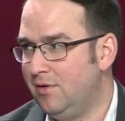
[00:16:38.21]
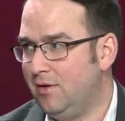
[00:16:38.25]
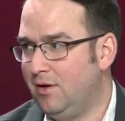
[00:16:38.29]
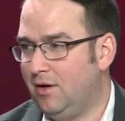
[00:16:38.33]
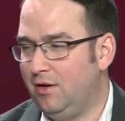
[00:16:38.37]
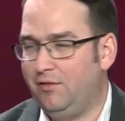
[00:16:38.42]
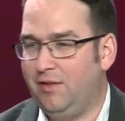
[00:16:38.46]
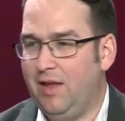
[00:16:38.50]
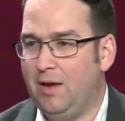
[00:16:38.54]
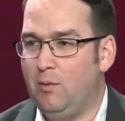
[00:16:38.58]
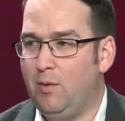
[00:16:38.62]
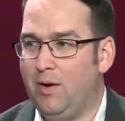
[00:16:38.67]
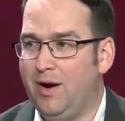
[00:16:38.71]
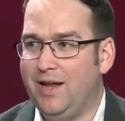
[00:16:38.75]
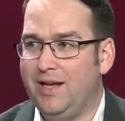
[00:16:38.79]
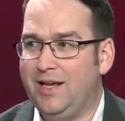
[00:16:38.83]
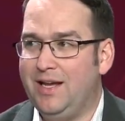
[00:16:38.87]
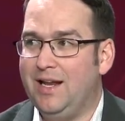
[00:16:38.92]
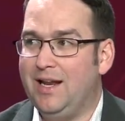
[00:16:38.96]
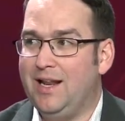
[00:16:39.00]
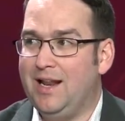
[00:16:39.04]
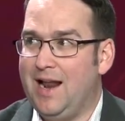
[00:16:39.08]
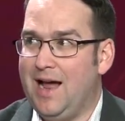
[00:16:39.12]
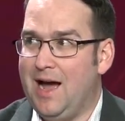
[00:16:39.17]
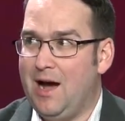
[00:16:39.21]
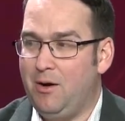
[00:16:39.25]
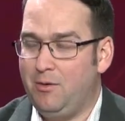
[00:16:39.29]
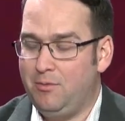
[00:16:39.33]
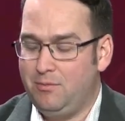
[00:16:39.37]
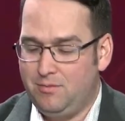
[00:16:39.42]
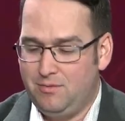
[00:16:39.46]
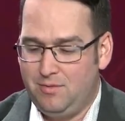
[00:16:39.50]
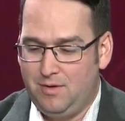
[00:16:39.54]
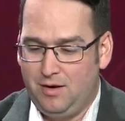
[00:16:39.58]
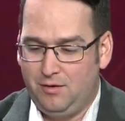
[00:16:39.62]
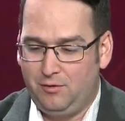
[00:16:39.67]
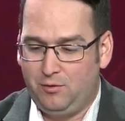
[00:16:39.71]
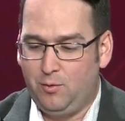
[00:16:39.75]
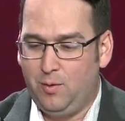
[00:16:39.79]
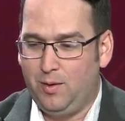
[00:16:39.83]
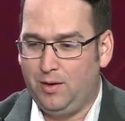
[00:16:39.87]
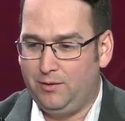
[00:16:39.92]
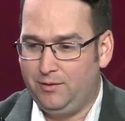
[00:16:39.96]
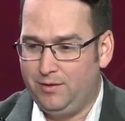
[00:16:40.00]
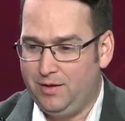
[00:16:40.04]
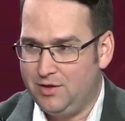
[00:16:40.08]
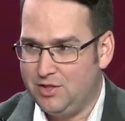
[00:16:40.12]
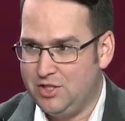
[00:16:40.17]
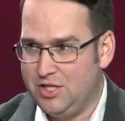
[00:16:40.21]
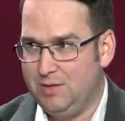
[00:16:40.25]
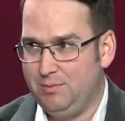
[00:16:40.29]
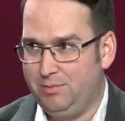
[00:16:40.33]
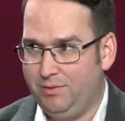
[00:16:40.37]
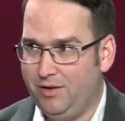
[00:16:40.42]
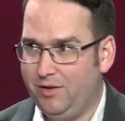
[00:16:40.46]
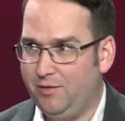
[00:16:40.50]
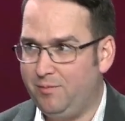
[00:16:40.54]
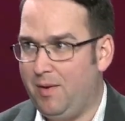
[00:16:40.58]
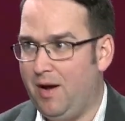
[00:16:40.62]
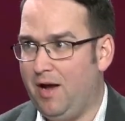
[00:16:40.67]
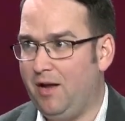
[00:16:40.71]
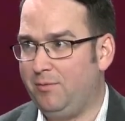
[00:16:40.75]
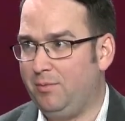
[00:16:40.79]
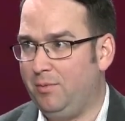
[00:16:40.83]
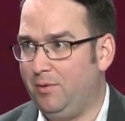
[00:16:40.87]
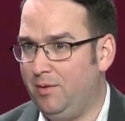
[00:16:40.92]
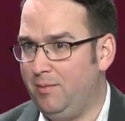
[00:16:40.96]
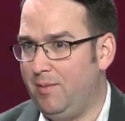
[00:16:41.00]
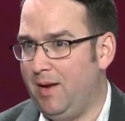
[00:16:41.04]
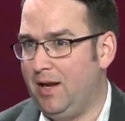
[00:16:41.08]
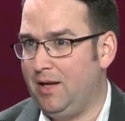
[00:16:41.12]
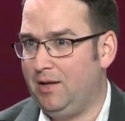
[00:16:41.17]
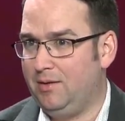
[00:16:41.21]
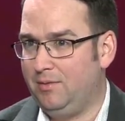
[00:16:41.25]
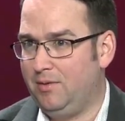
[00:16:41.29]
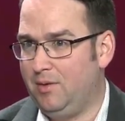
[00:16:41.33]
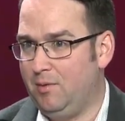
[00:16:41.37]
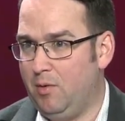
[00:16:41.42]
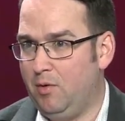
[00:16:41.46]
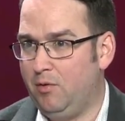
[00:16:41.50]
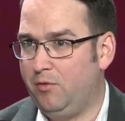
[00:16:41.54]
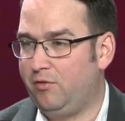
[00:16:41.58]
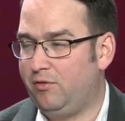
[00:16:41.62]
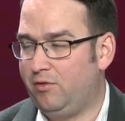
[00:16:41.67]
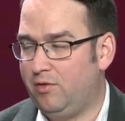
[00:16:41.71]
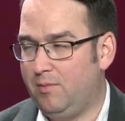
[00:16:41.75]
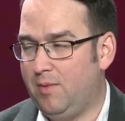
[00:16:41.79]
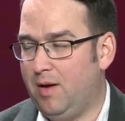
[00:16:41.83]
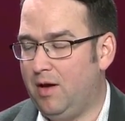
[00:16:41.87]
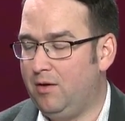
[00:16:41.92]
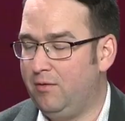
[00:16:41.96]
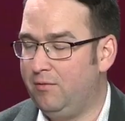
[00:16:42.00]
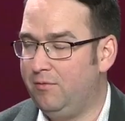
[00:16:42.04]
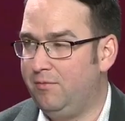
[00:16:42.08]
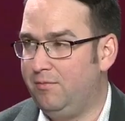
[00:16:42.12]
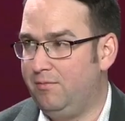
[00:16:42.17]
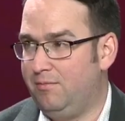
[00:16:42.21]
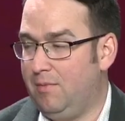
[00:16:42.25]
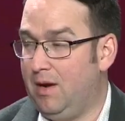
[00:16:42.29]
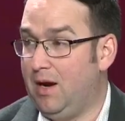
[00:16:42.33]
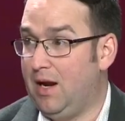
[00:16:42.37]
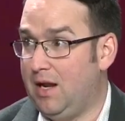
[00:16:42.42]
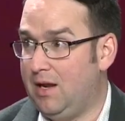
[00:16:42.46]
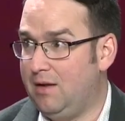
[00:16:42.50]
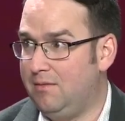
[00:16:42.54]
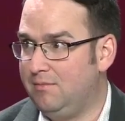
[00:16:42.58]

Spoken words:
Because they want to get it out as quickly and cheaply as possible to make the most amount of money.